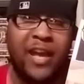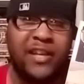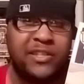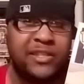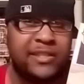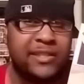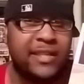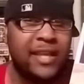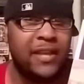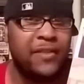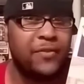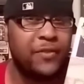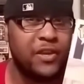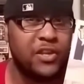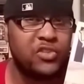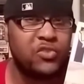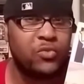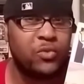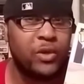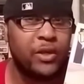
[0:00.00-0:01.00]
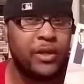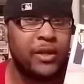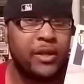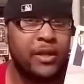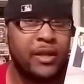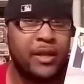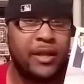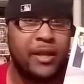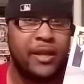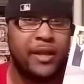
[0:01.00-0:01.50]
actually seen this
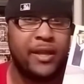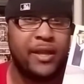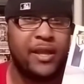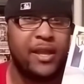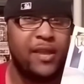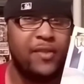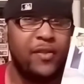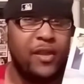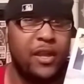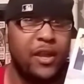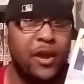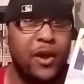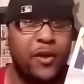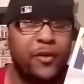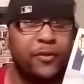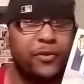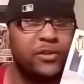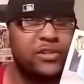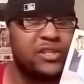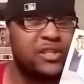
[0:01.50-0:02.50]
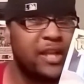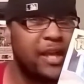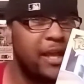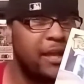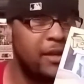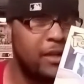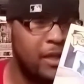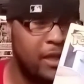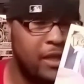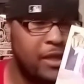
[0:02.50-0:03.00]
one in the other
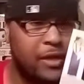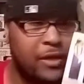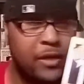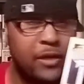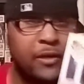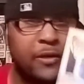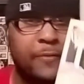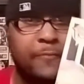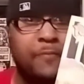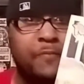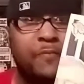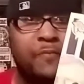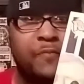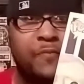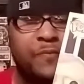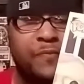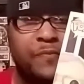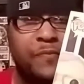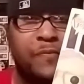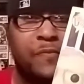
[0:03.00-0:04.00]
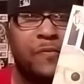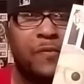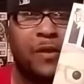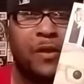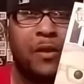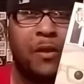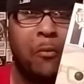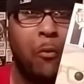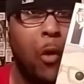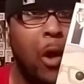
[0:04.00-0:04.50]
Stan Lee
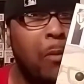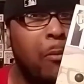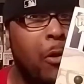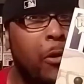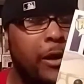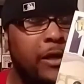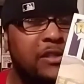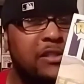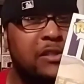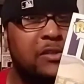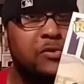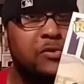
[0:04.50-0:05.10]
Walmart